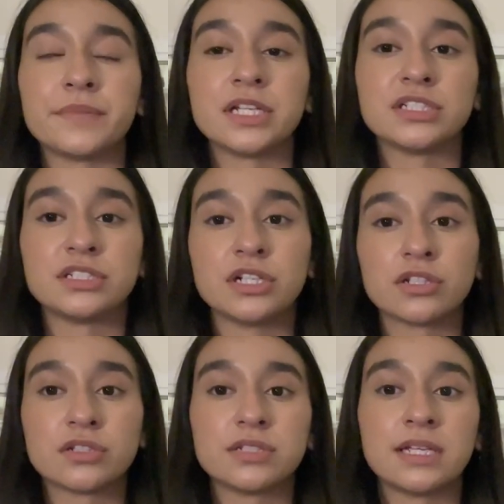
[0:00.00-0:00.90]
and she
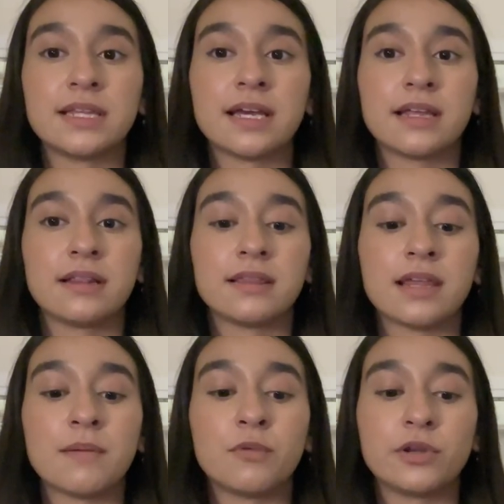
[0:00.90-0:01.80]
also said that
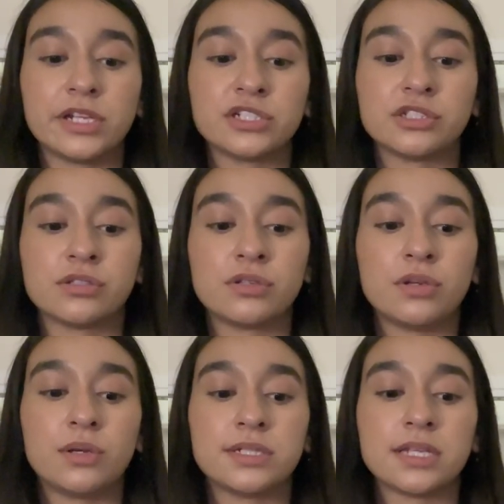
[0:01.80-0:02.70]
that morning she also
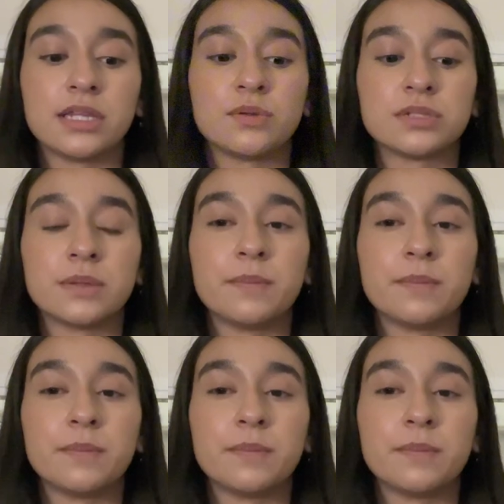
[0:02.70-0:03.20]
noticed that there was a